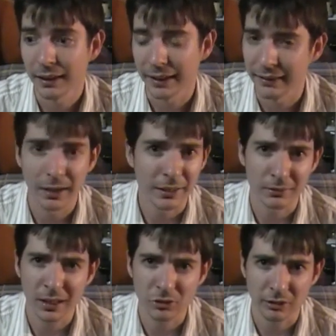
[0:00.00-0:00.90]
And
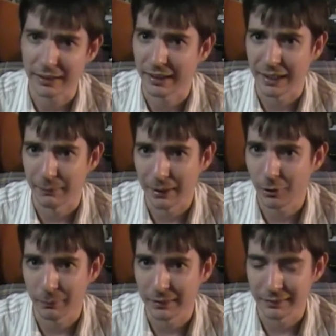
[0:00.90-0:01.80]
not shaky cam, I
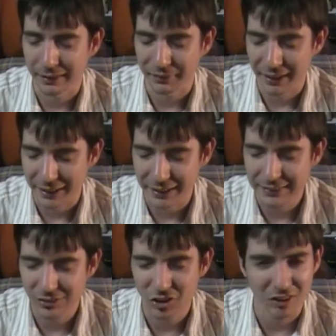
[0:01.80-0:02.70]
don't mean it like that.
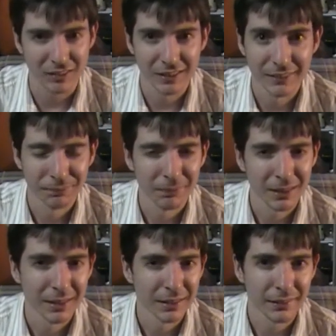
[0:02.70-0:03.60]
It's just,
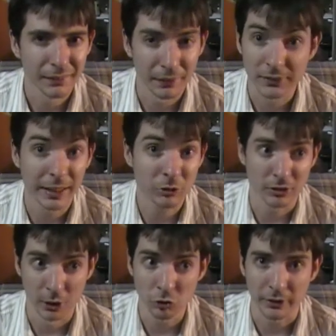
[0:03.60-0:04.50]
there's
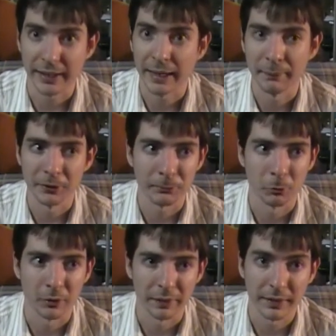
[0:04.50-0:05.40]
actually no shaky cam in this
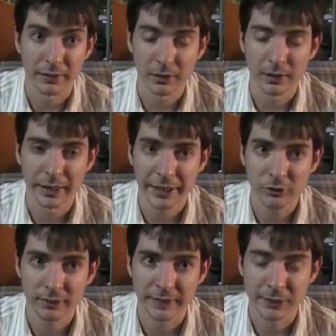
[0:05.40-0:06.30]
movie. The
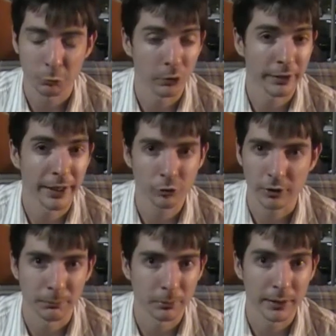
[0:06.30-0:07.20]
action scenes were
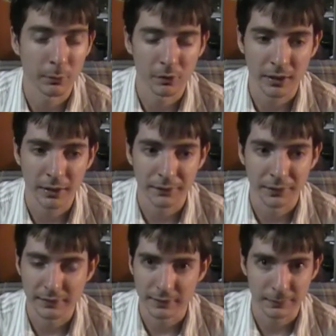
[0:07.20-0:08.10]
actually pretty well done.
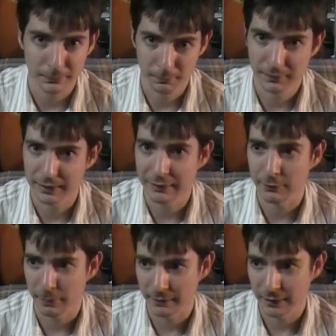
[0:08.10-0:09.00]
There's this scene
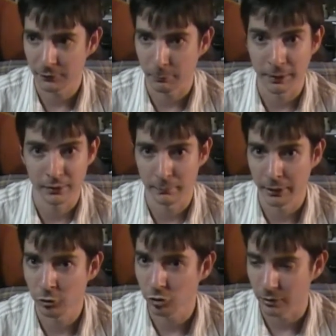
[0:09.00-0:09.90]
that's based off The Pit and the
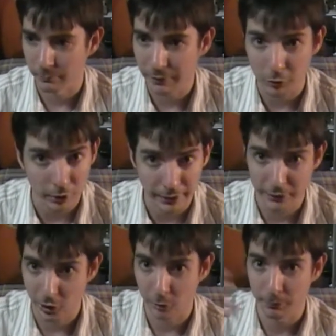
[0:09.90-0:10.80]
Pendulum, if you're an
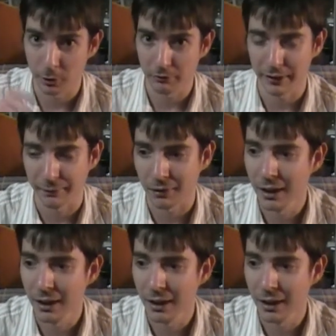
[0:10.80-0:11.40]
Edgar Allan Poe fan.